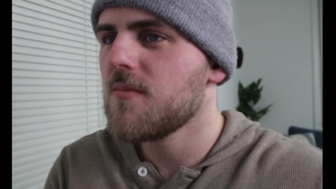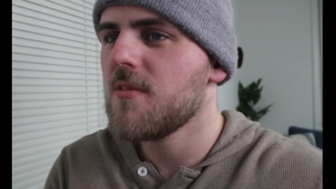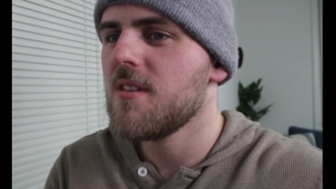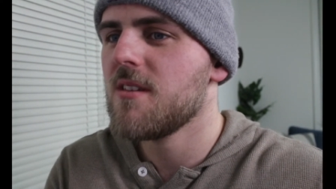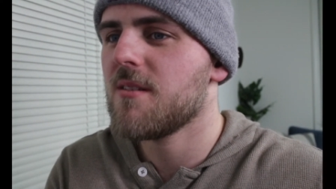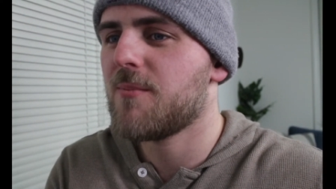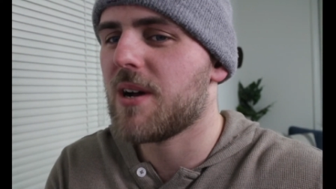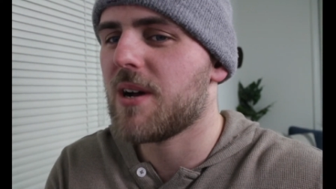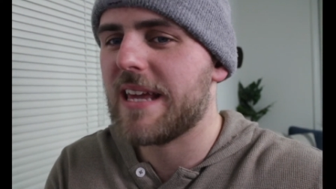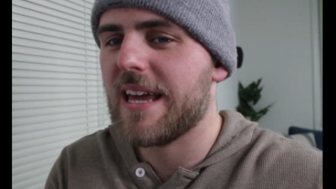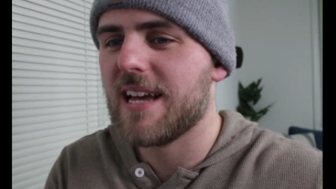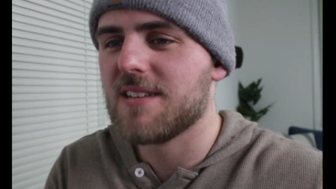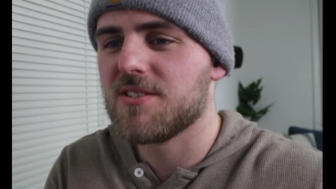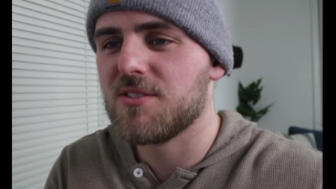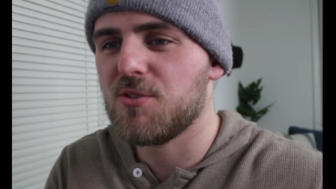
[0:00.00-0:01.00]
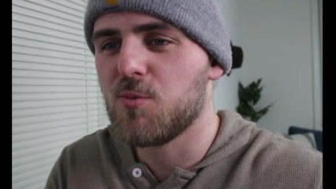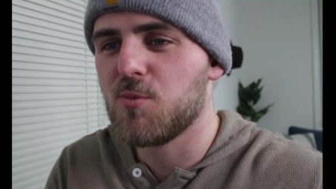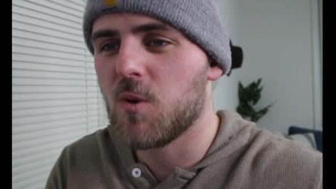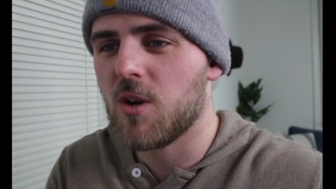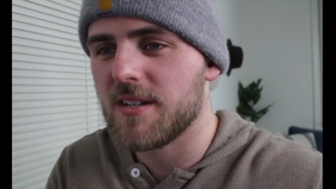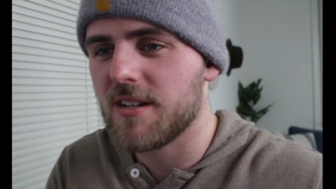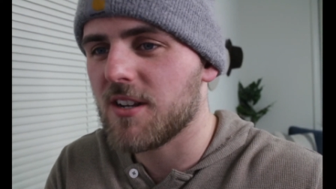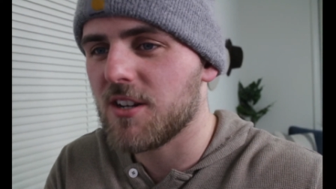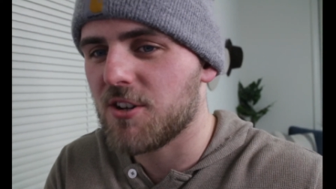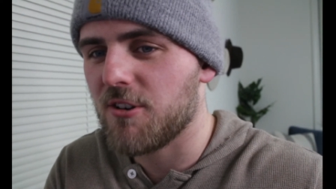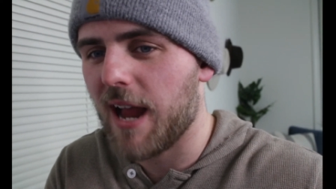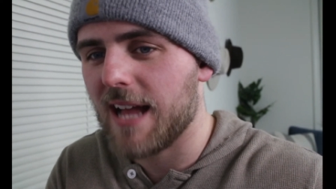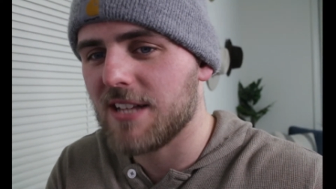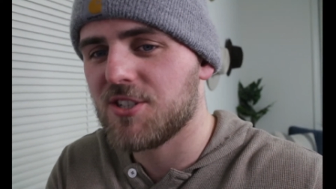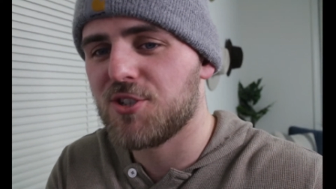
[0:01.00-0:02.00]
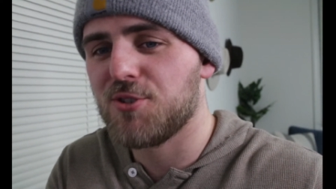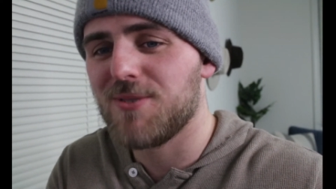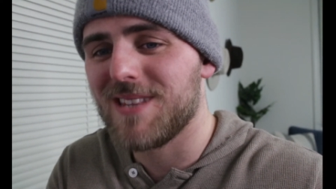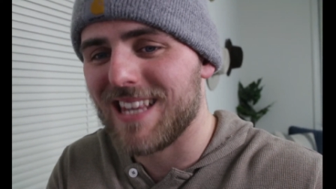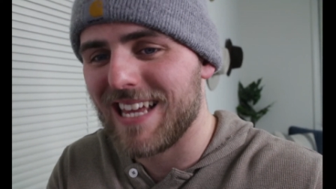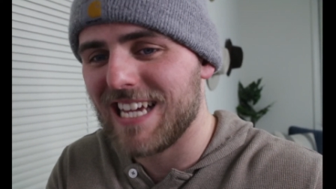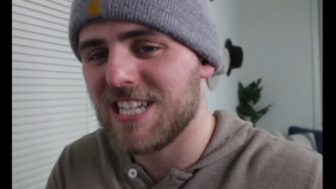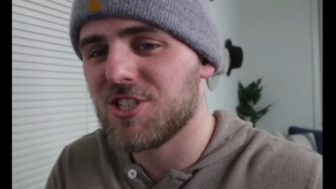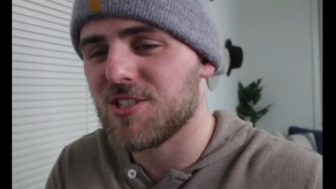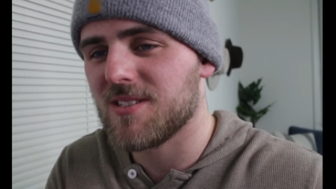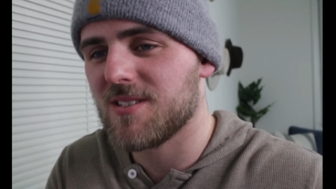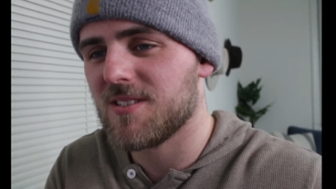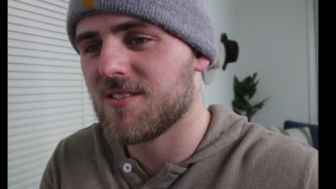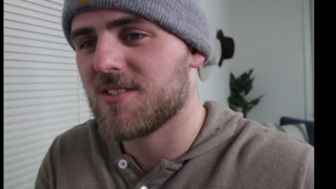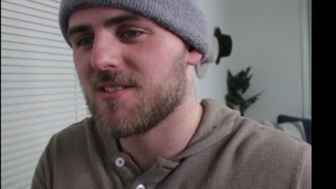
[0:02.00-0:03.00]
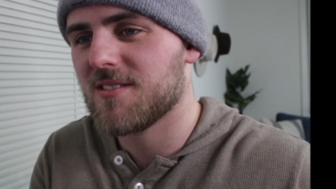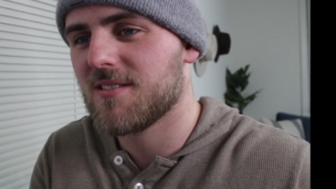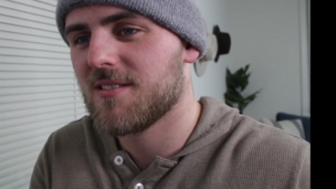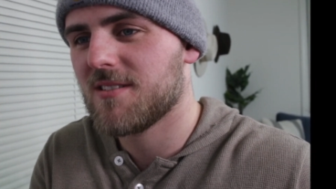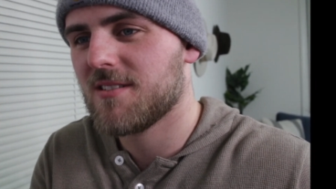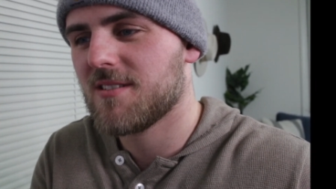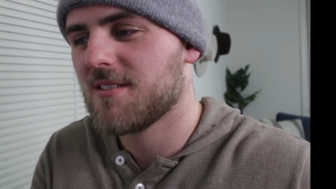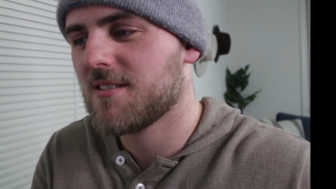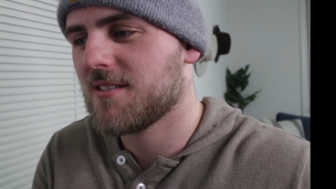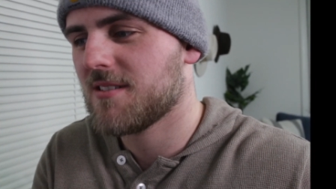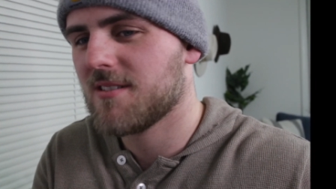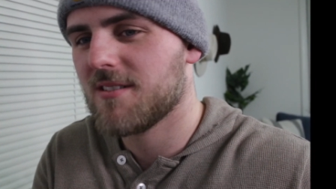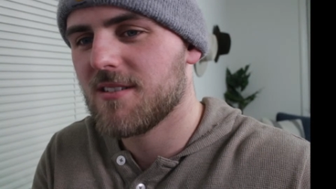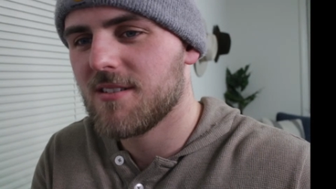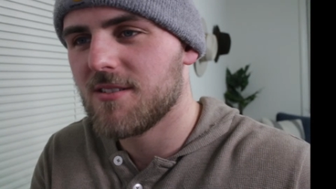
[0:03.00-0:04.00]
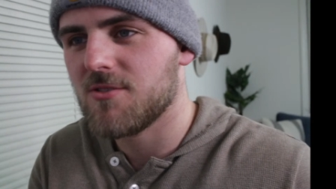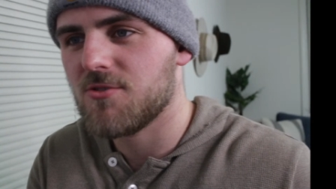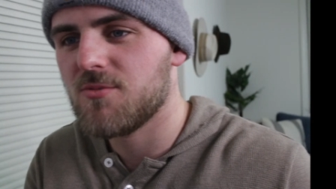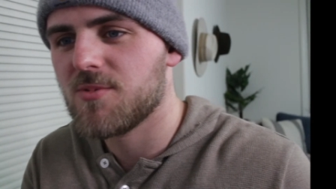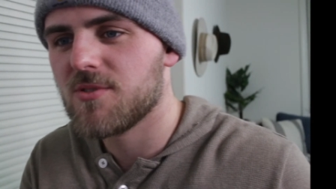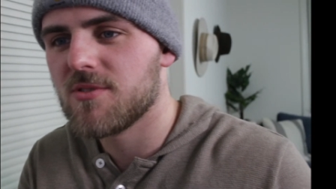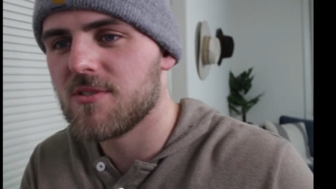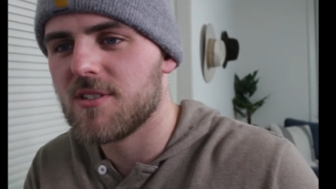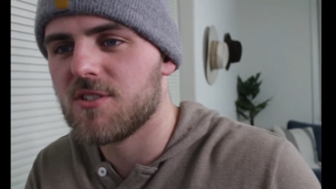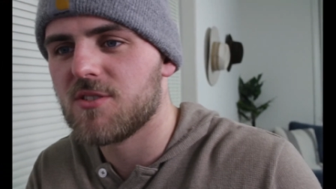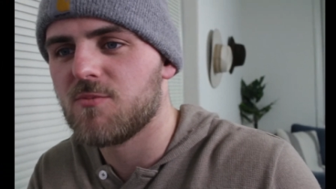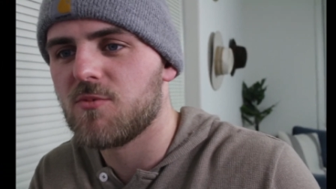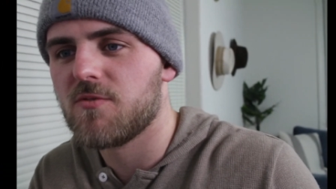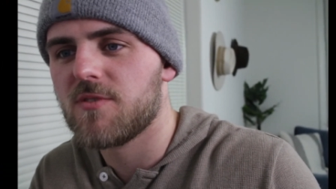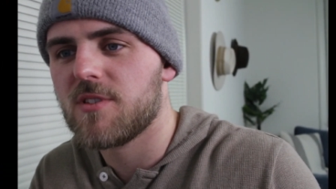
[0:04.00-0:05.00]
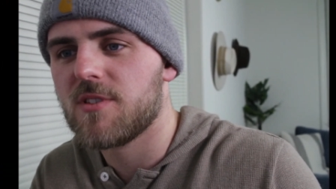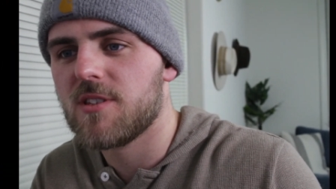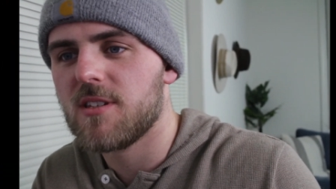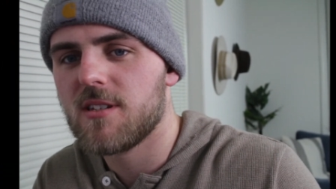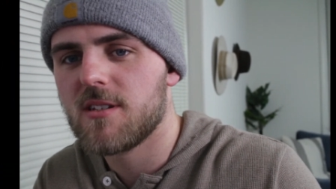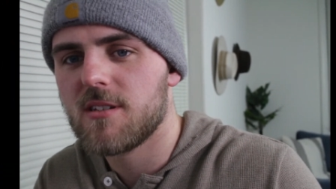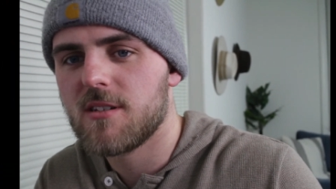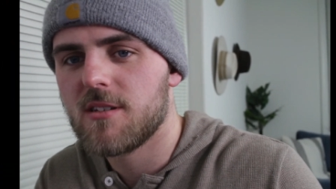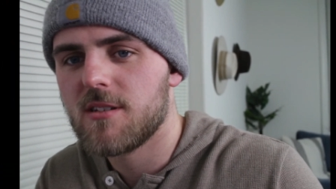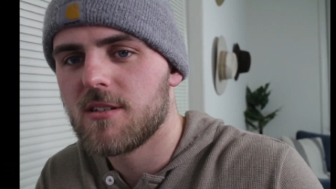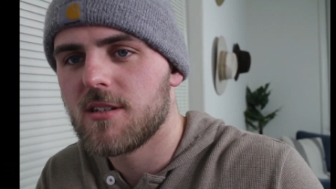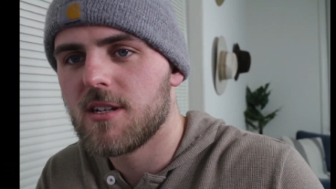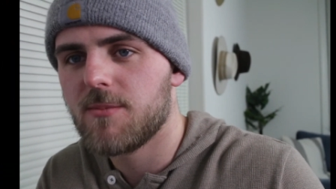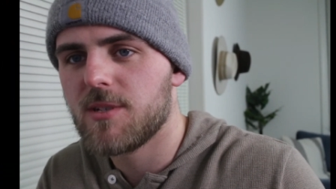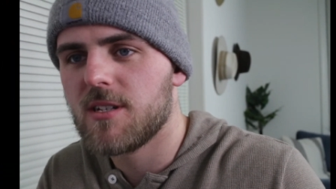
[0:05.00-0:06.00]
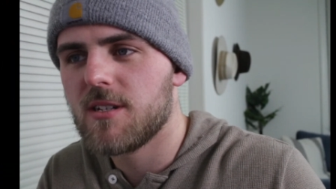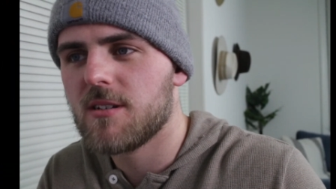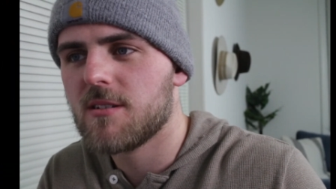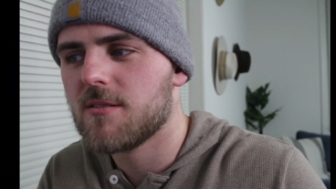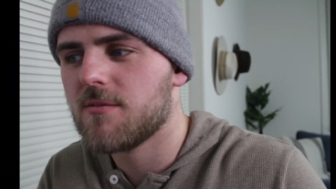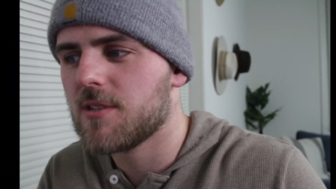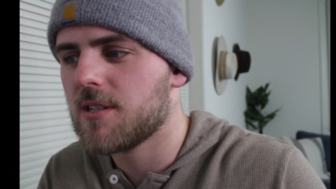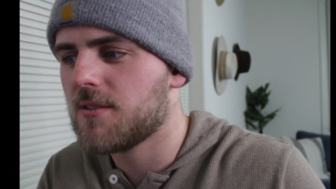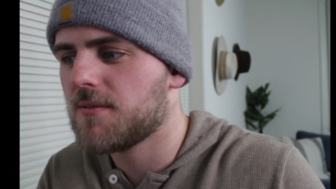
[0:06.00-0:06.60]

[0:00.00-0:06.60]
But yes, you won. Congratulations. Oops, I just moved the camera there. There we go.